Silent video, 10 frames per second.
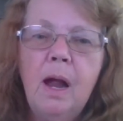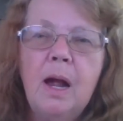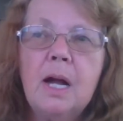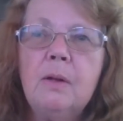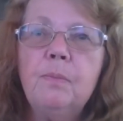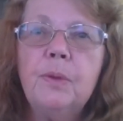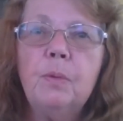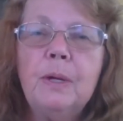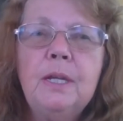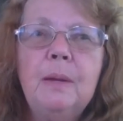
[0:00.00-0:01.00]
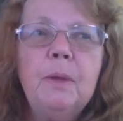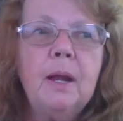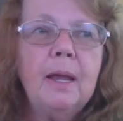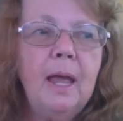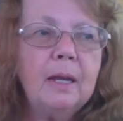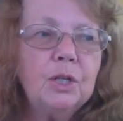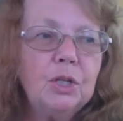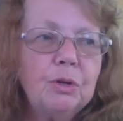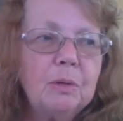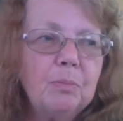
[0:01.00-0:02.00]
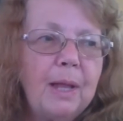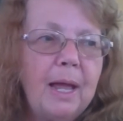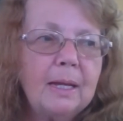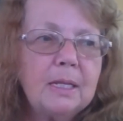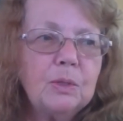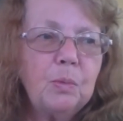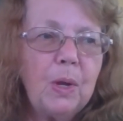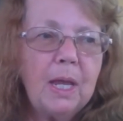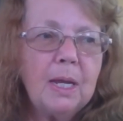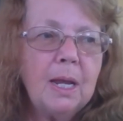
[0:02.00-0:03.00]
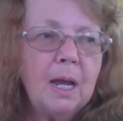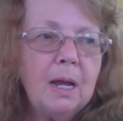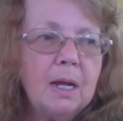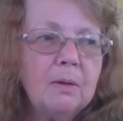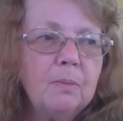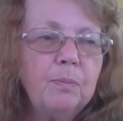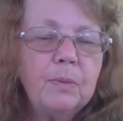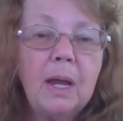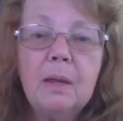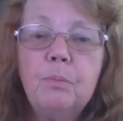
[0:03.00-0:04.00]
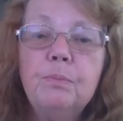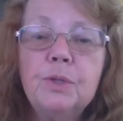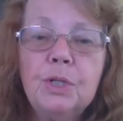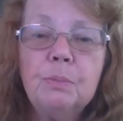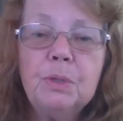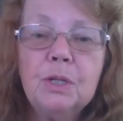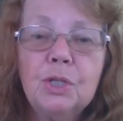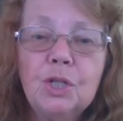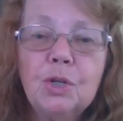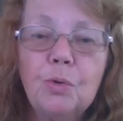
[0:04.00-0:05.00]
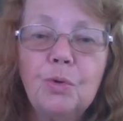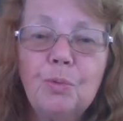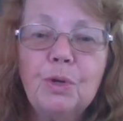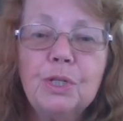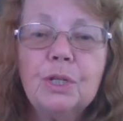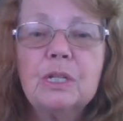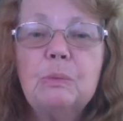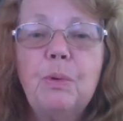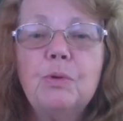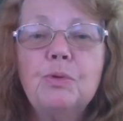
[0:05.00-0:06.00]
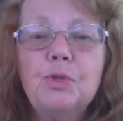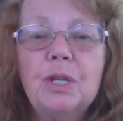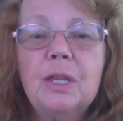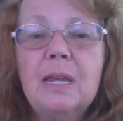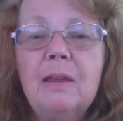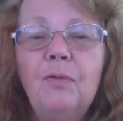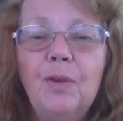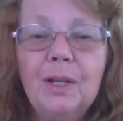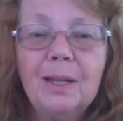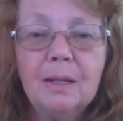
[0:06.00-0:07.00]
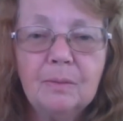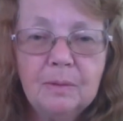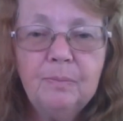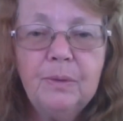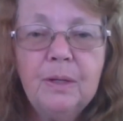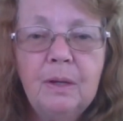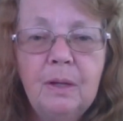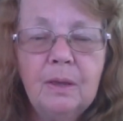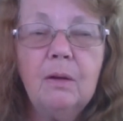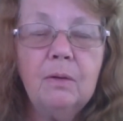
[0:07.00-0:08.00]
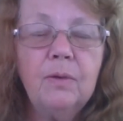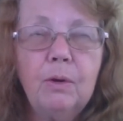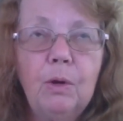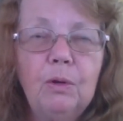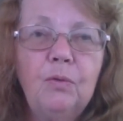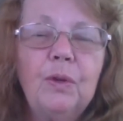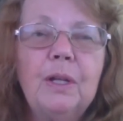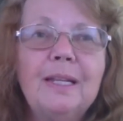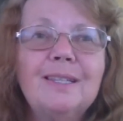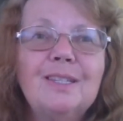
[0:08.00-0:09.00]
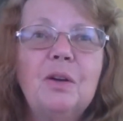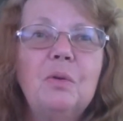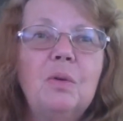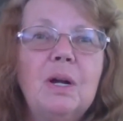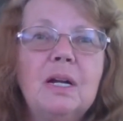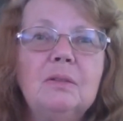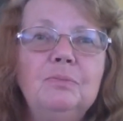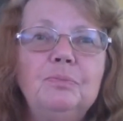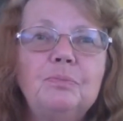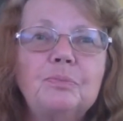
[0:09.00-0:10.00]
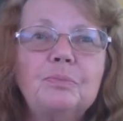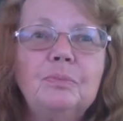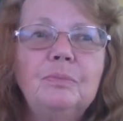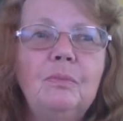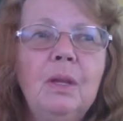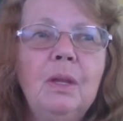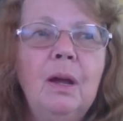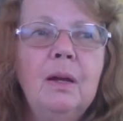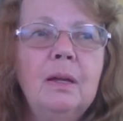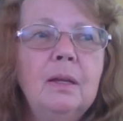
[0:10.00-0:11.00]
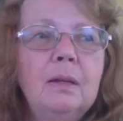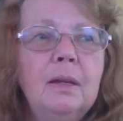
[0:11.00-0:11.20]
The one time that I had it turn black is when I had chipped a tooth, which exposed the filling, the very old filling. So I